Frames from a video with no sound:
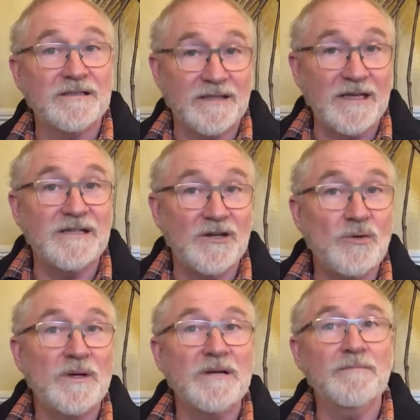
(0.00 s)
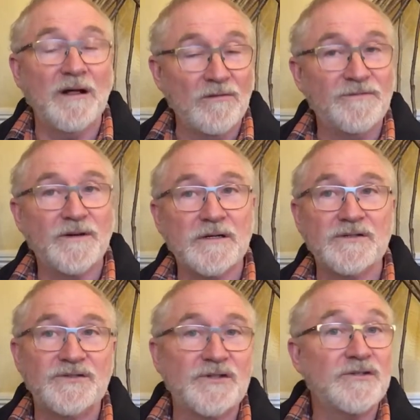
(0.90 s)
as they do in
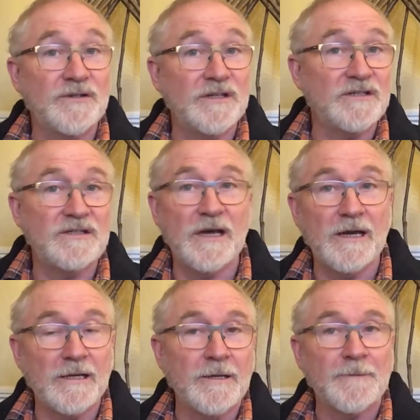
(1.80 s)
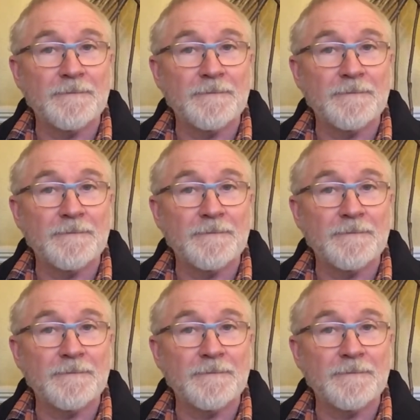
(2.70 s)
Belfast to this day,